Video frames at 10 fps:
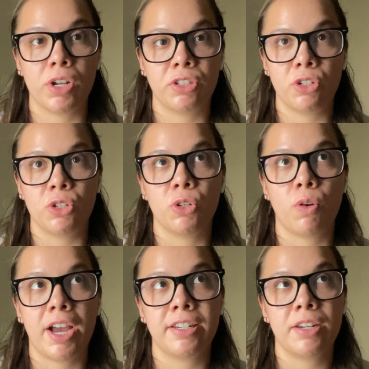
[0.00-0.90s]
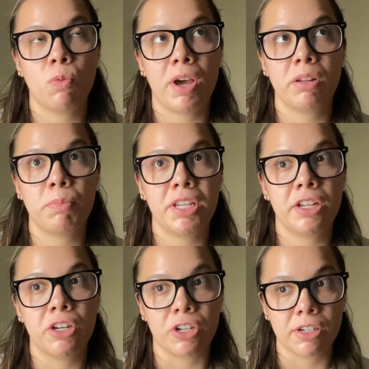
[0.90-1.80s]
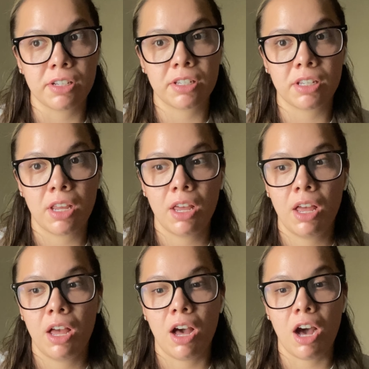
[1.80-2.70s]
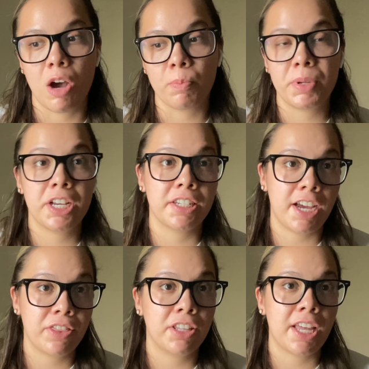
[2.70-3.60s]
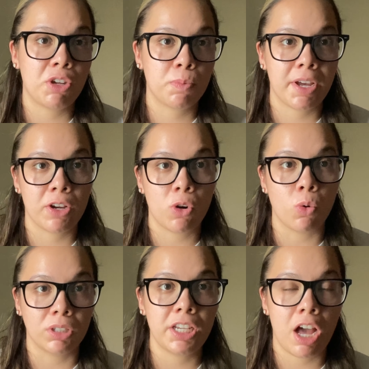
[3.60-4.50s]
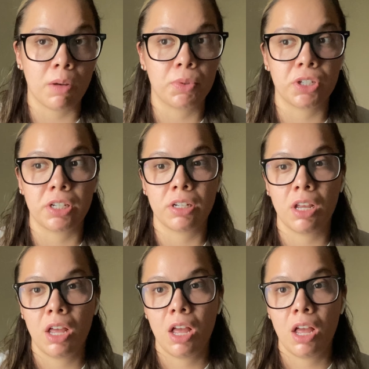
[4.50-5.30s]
to do. I didn't want to be a nurse because I thought that was my only option.